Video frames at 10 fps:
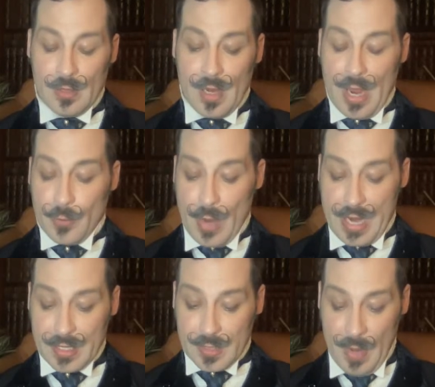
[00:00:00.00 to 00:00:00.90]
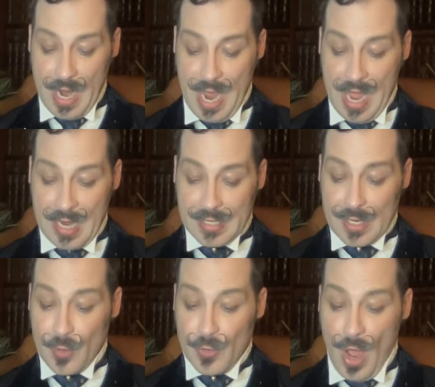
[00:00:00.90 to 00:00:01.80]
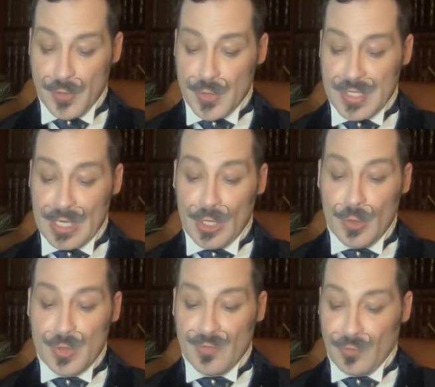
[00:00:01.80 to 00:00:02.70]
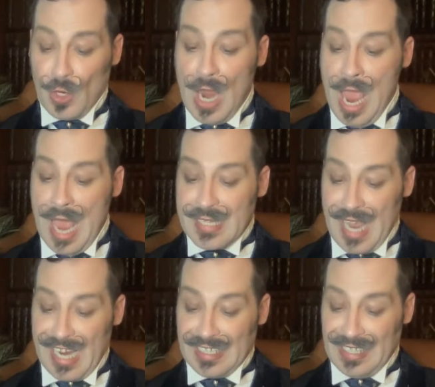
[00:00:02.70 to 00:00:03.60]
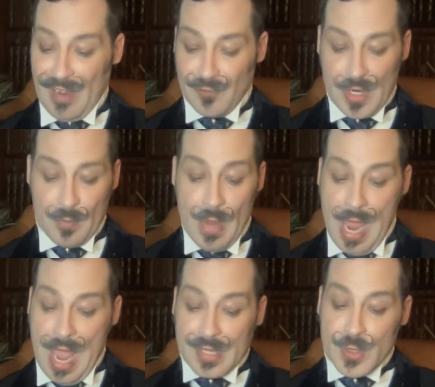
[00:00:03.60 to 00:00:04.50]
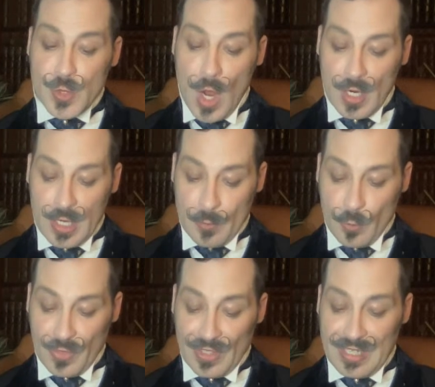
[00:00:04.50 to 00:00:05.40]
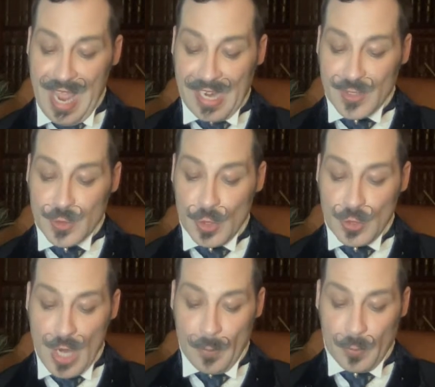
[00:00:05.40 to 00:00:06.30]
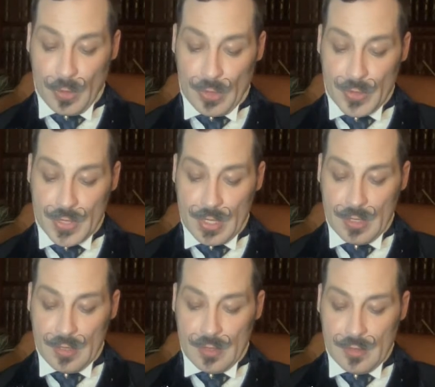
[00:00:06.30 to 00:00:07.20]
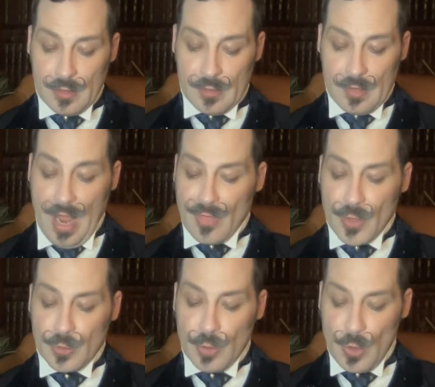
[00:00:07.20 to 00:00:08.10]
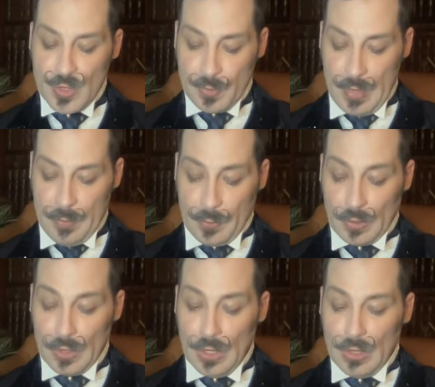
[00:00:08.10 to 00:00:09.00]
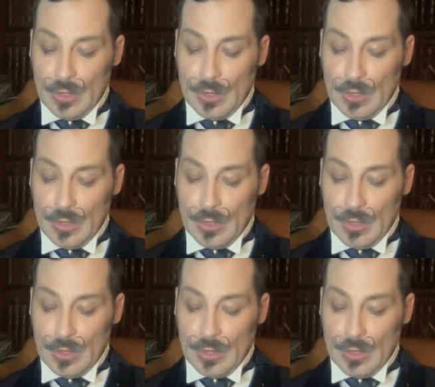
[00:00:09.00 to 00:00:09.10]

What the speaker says: I raised my eyes and thought to see Lucifer as I had left him, and saw him with the legs turned upwards. And the gross people,